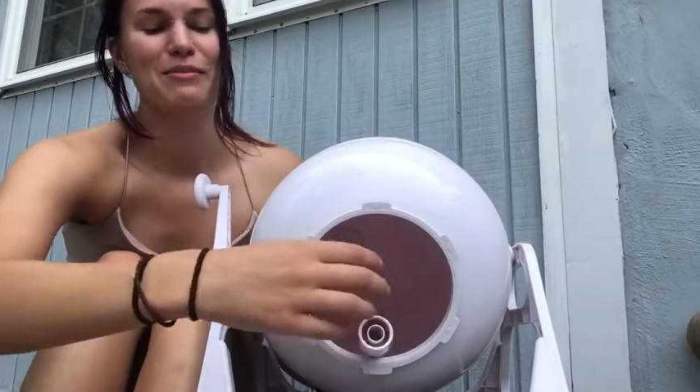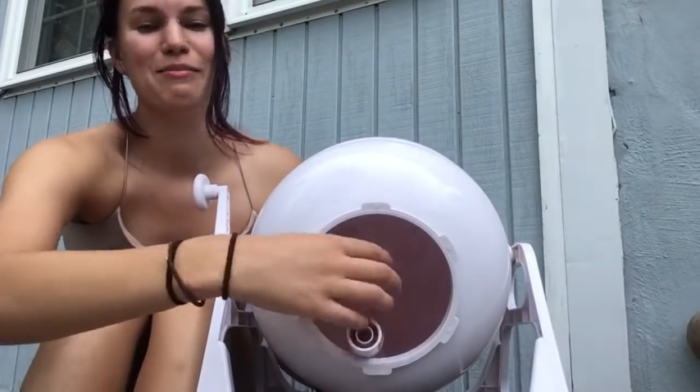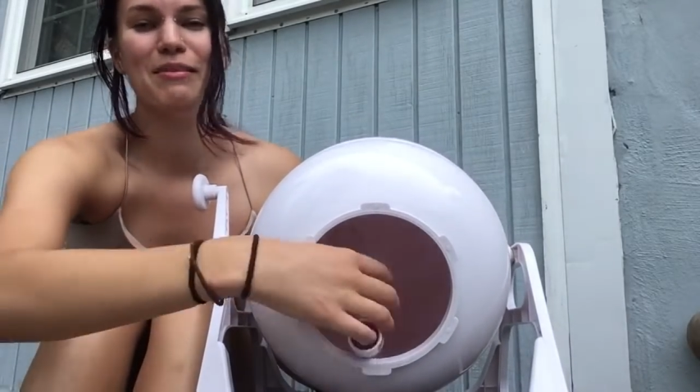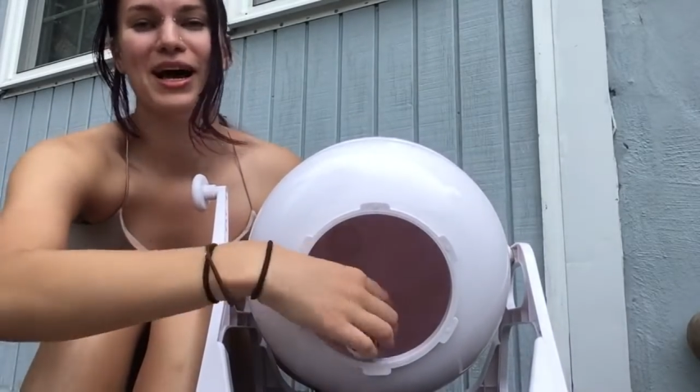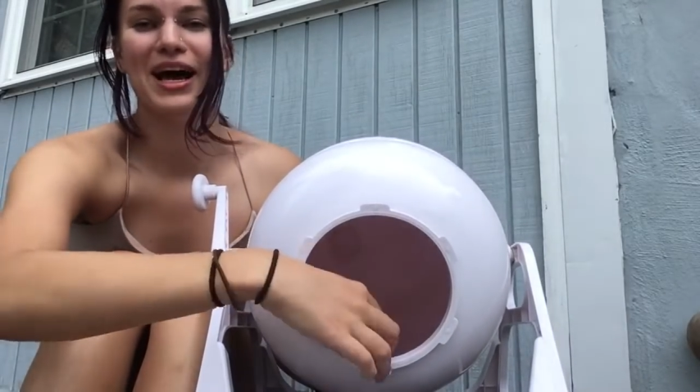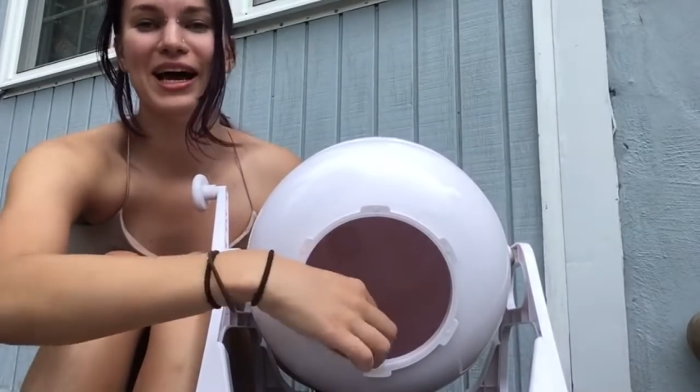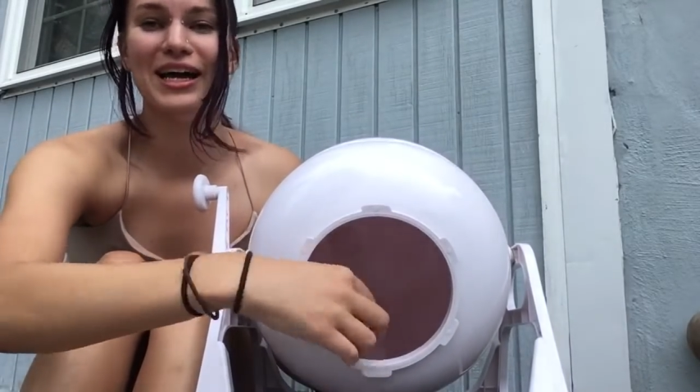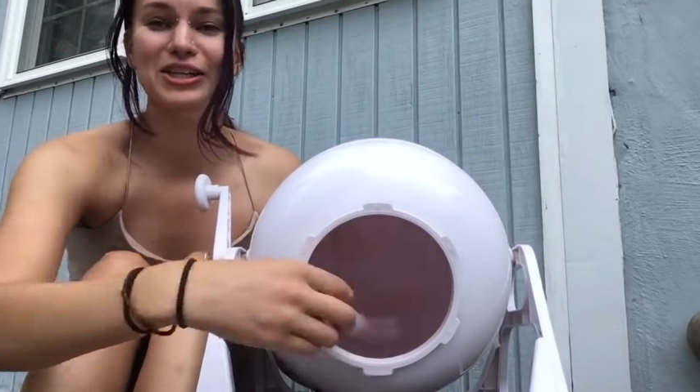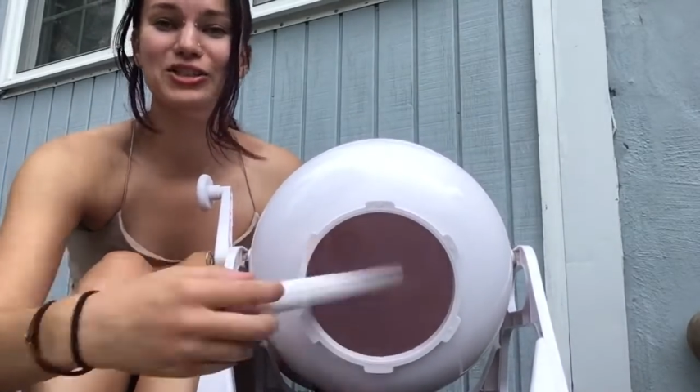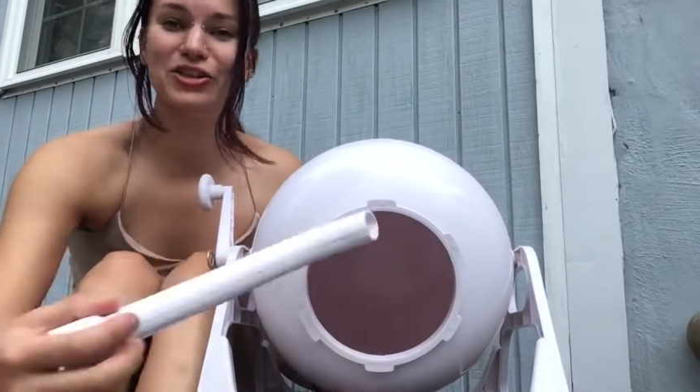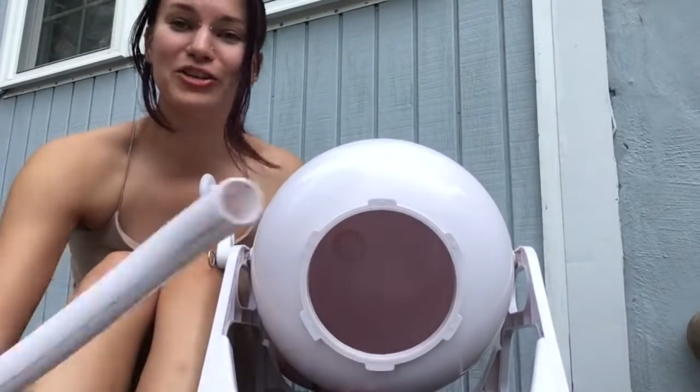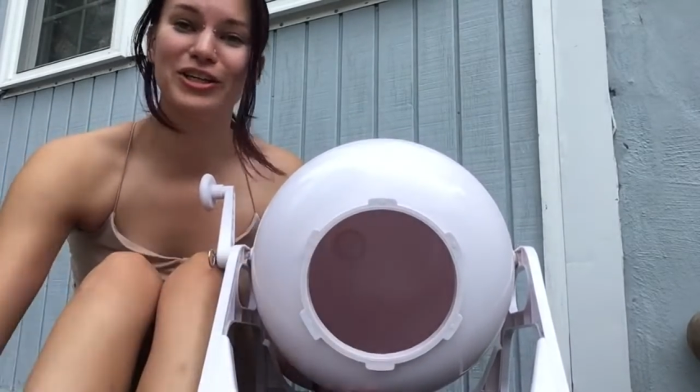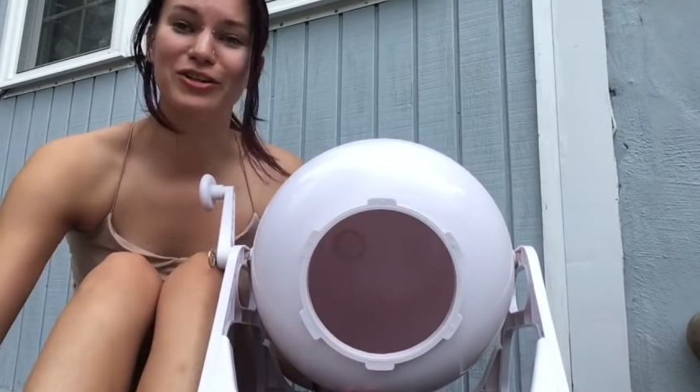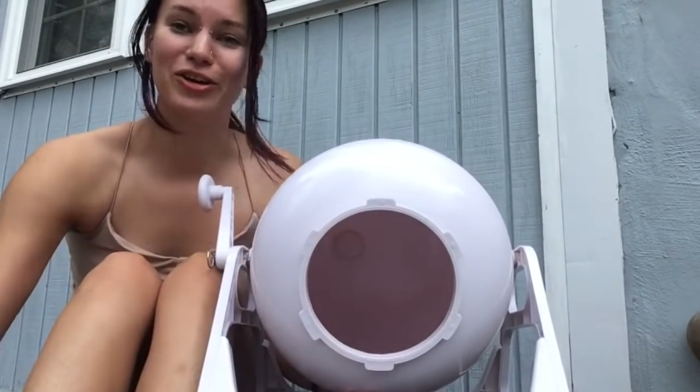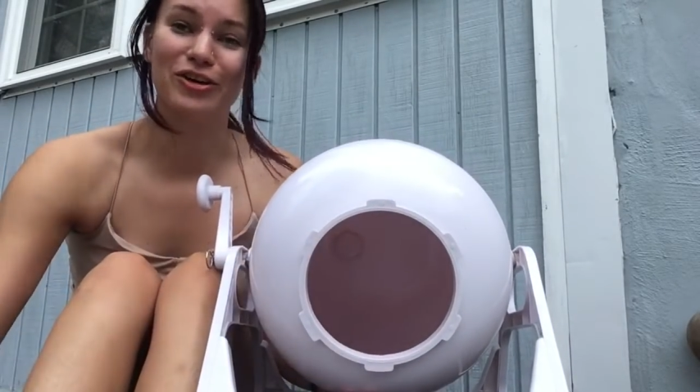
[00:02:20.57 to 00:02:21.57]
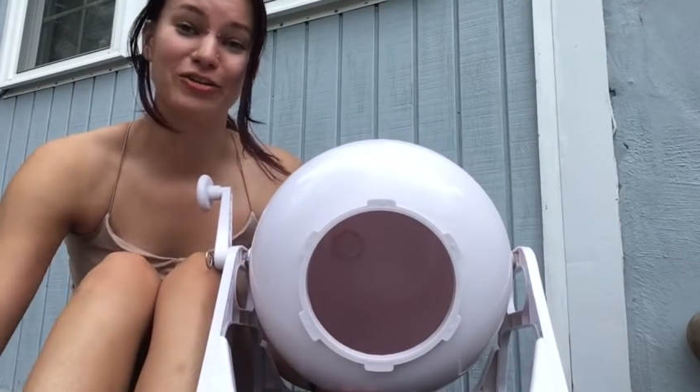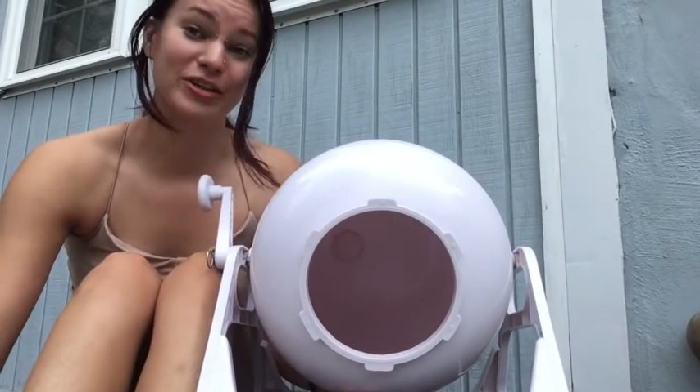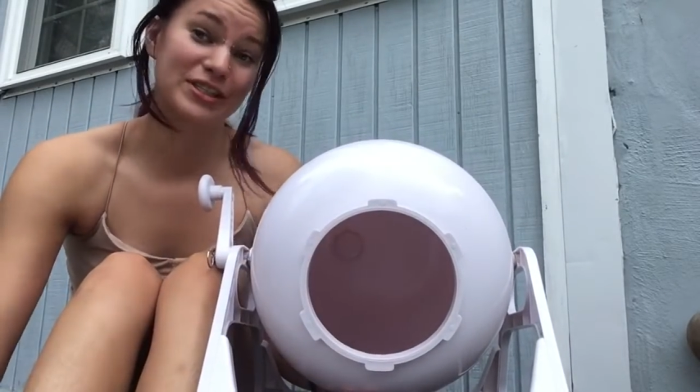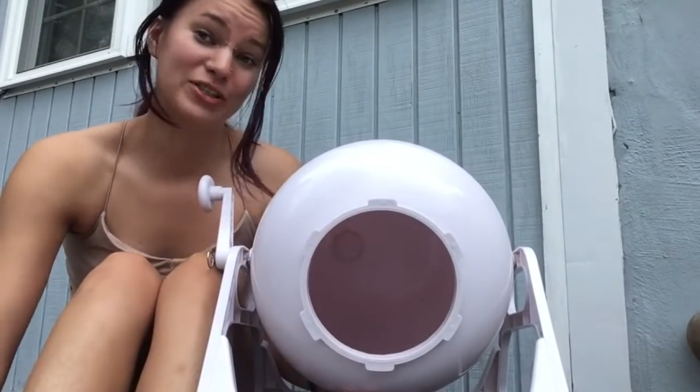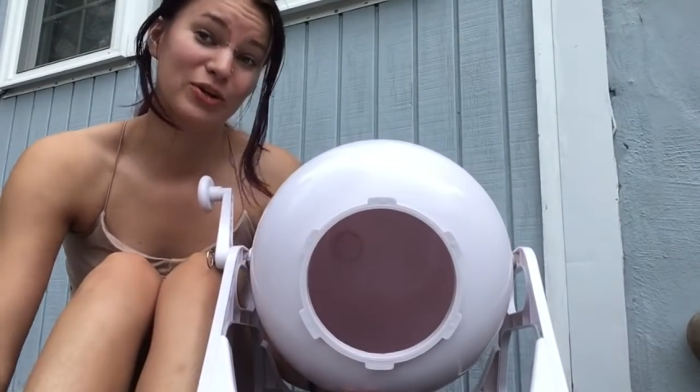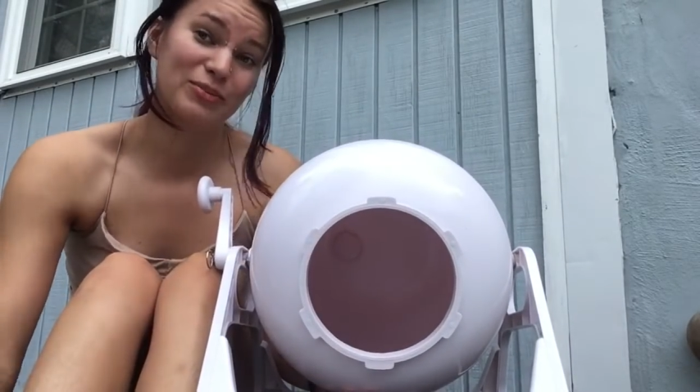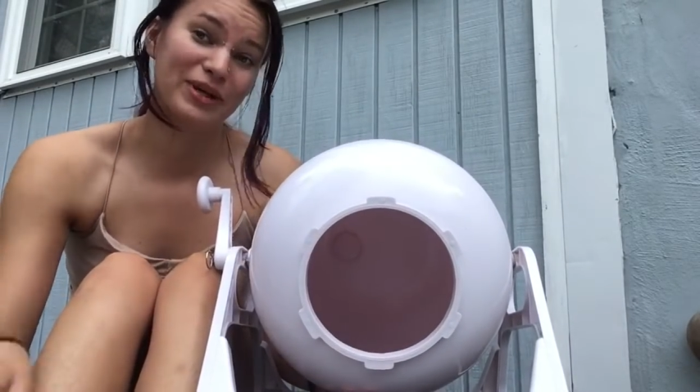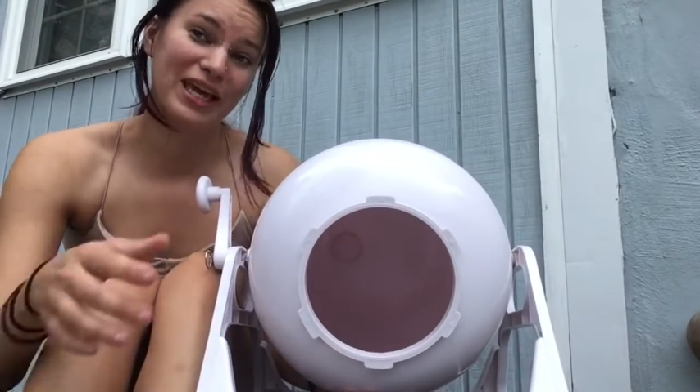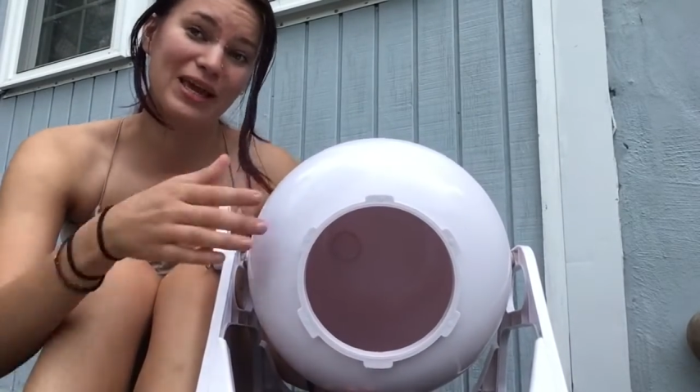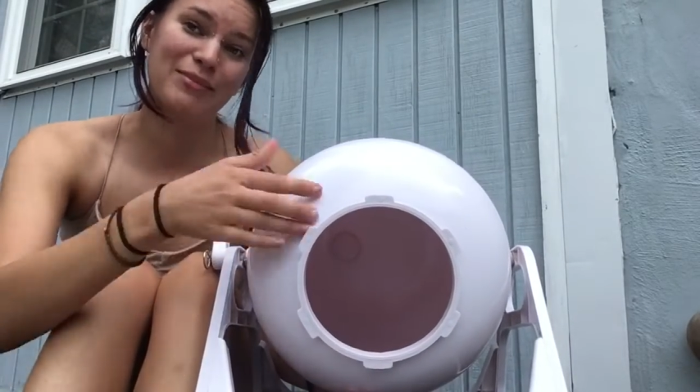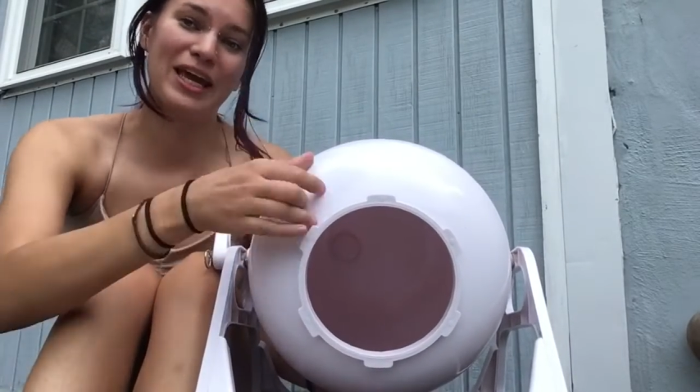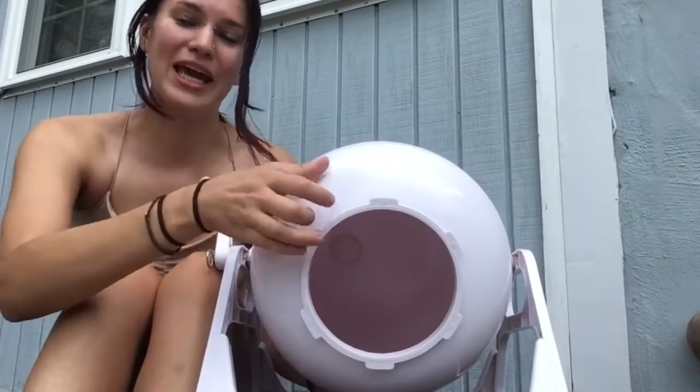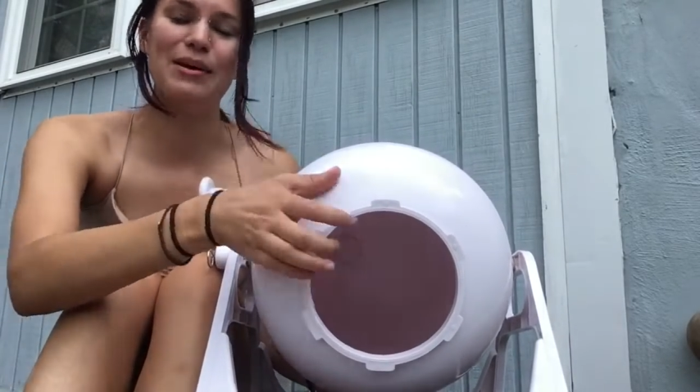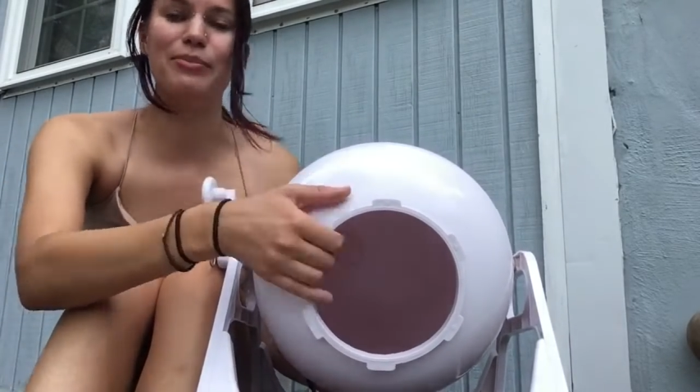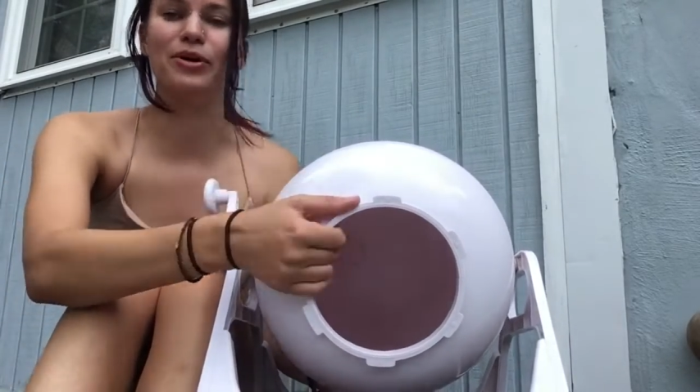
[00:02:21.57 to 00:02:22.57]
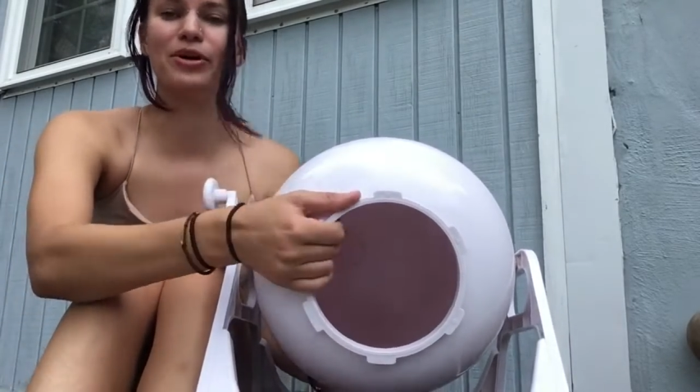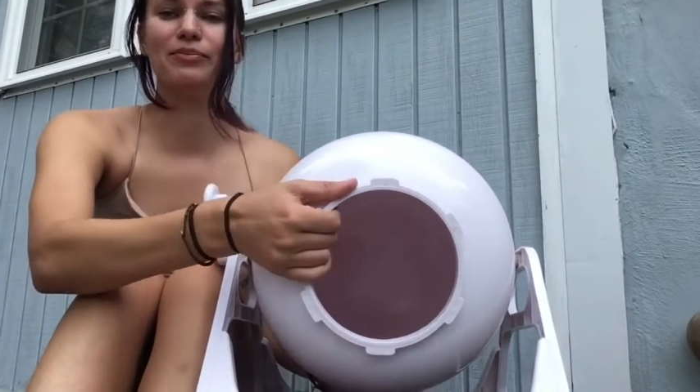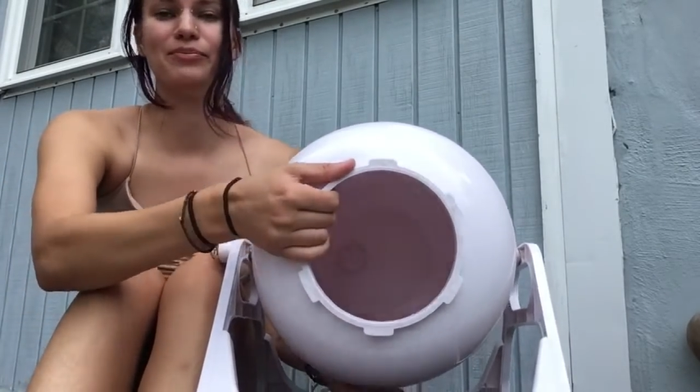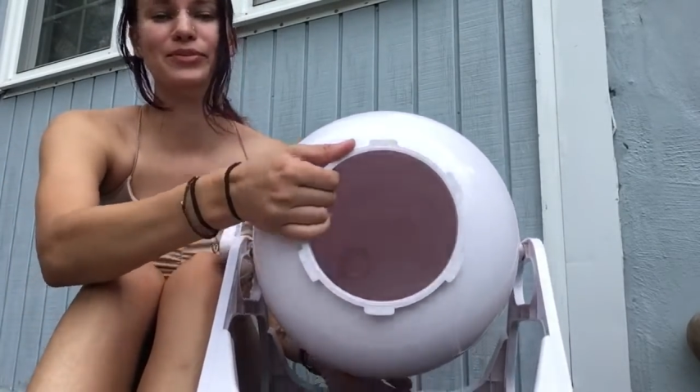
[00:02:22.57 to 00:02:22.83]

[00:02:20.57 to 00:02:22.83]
my dirty laundry, so it became a hamper.